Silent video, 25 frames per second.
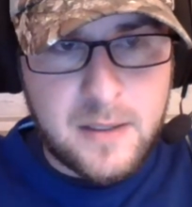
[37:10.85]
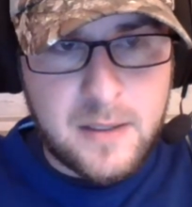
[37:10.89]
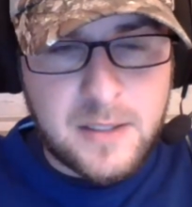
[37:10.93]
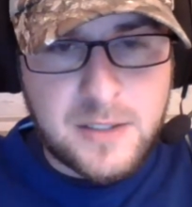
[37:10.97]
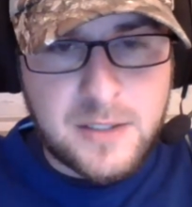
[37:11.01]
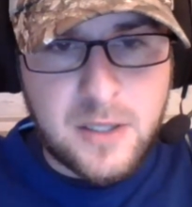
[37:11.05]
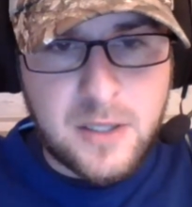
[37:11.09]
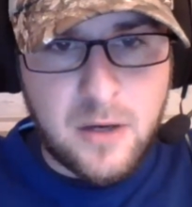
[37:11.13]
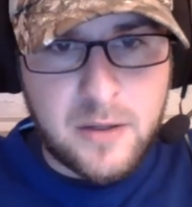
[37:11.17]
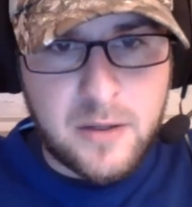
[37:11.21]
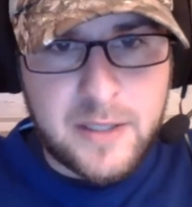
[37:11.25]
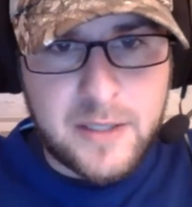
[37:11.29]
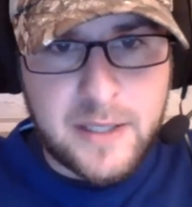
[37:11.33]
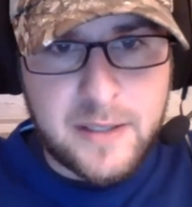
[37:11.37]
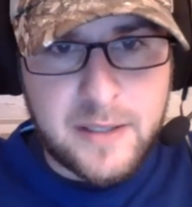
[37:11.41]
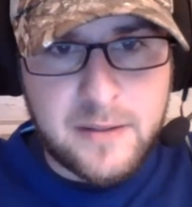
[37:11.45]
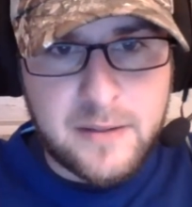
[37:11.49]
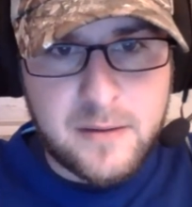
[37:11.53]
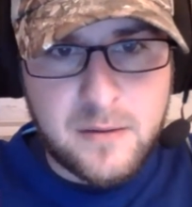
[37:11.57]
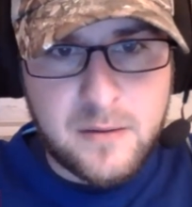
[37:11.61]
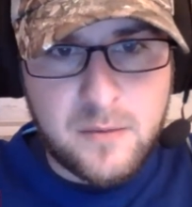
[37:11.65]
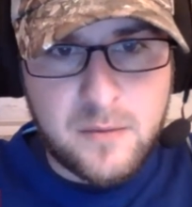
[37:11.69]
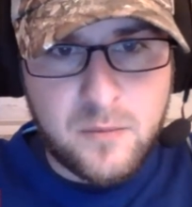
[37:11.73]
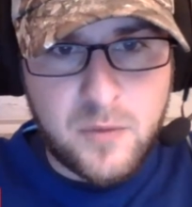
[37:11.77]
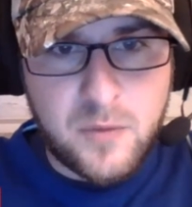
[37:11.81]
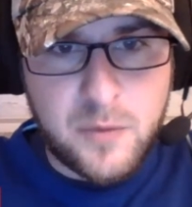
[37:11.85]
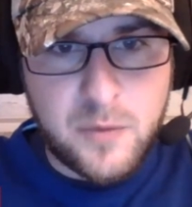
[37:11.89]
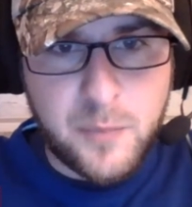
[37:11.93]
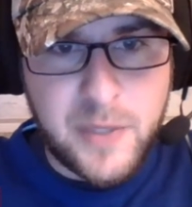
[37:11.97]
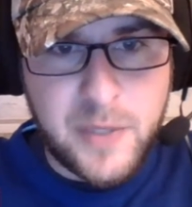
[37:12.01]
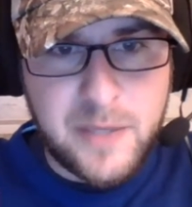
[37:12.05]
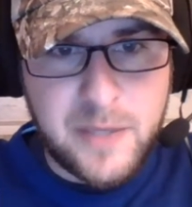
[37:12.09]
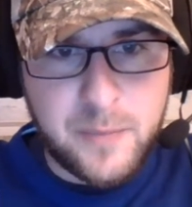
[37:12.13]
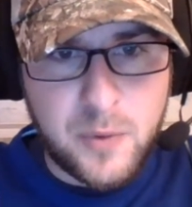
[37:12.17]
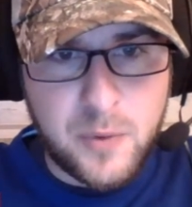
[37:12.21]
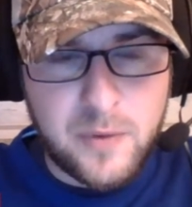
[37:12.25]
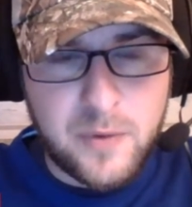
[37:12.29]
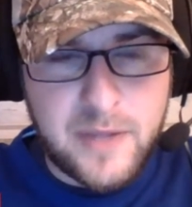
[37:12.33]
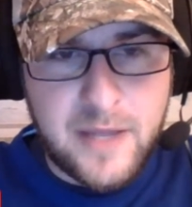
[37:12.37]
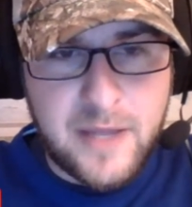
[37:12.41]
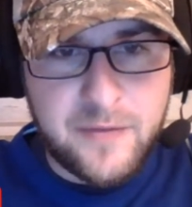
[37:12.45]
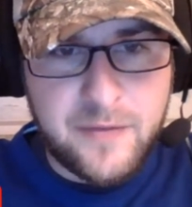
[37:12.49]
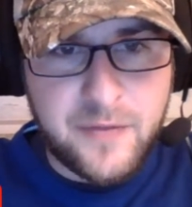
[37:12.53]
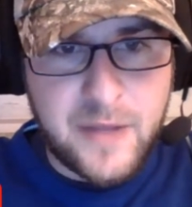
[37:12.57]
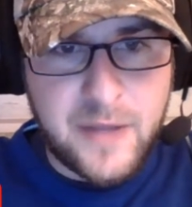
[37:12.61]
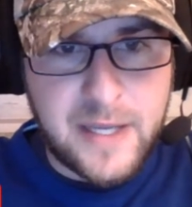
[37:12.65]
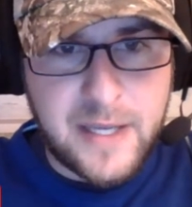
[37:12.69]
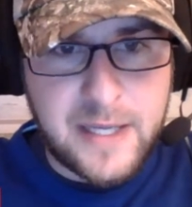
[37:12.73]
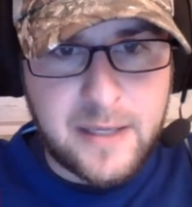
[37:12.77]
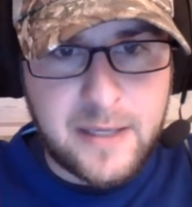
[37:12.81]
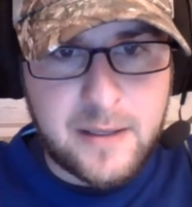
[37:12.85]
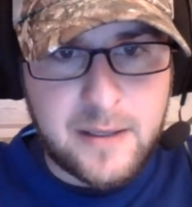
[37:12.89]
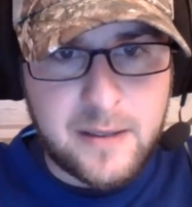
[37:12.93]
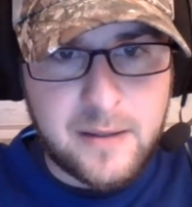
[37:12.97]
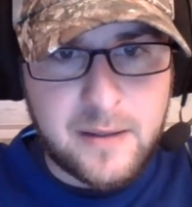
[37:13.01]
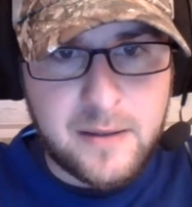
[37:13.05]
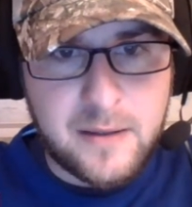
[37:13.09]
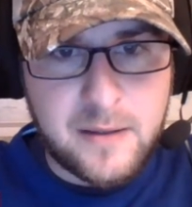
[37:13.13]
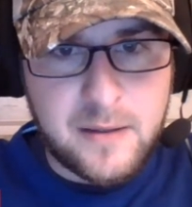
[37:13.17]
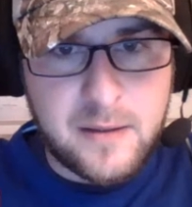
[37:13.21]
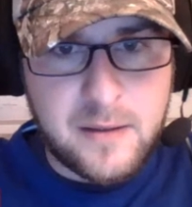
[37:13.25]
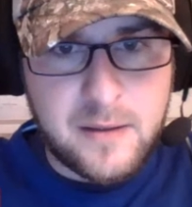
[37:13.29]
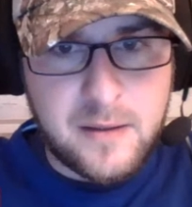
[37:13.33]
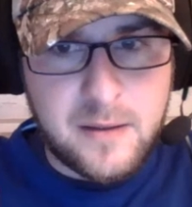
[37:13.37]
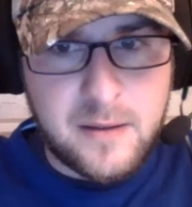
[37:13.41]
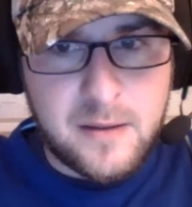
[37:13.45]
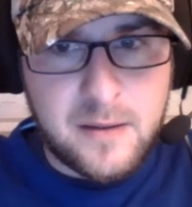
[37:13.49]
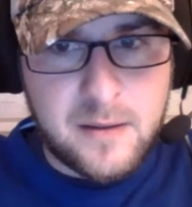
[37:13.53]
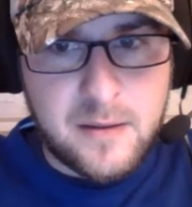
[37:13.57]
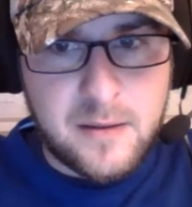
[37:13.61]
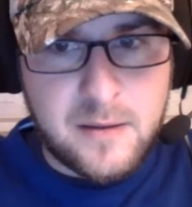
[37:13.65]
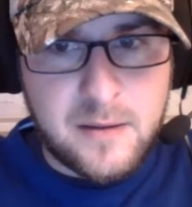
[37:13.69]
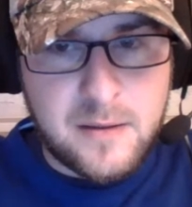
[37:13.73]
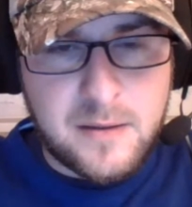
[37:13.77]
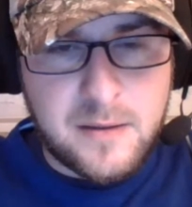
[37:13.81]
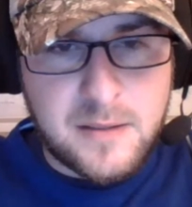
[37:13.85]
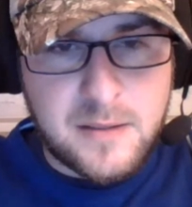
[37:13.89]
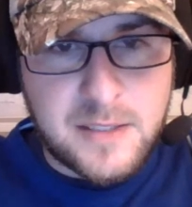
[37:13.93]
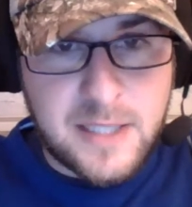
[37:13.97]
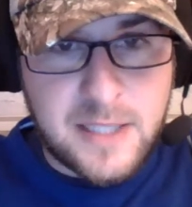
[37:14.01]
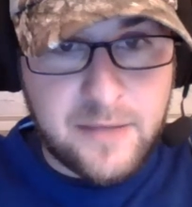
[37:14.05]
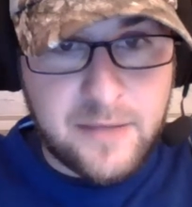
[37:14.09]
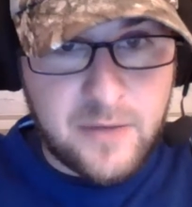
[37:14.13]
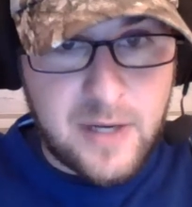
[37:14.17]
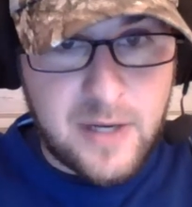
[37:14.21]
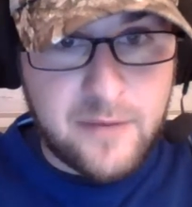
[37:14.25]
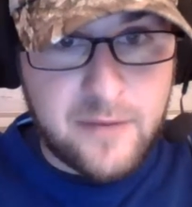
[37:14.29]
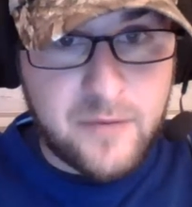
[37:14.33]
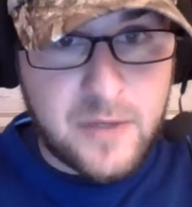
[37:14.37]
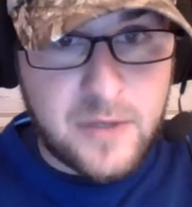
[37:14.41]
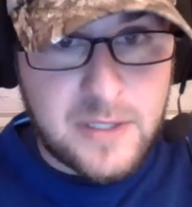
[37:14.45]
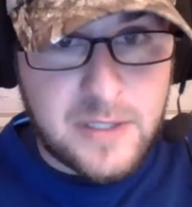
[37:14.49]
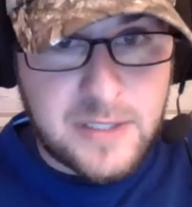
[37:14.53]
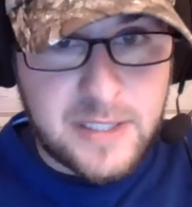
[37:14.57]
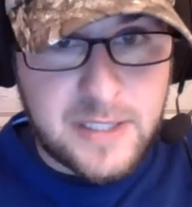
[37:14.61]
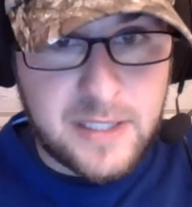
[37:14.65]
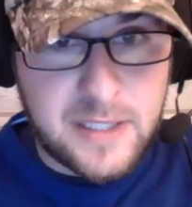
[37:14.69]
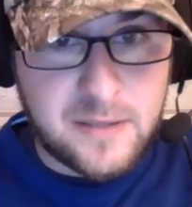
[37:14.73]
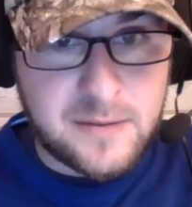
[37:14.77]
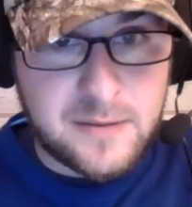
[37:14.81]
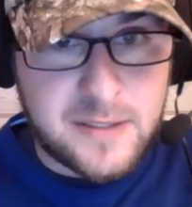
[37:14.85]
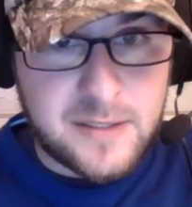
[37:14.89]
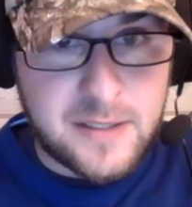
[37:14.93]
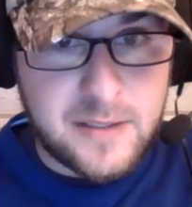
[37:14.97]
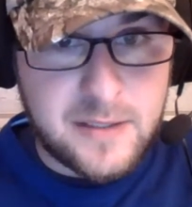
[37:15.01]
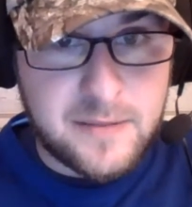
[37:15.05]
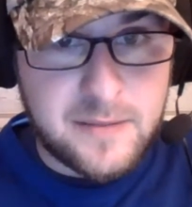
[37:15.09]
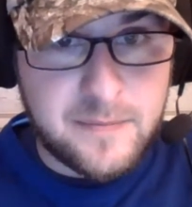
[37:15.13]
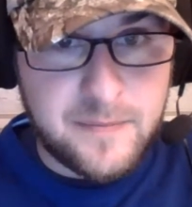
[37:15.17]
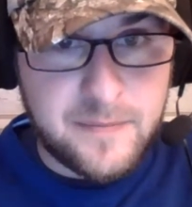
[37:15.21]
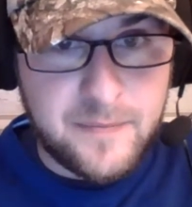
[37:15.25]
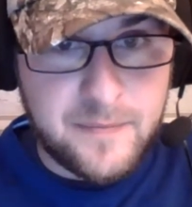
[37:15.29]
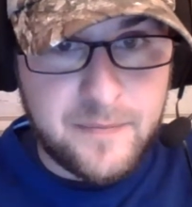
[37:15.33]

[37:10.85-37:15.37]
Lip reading: talking with people that think Steven Avery is guilty,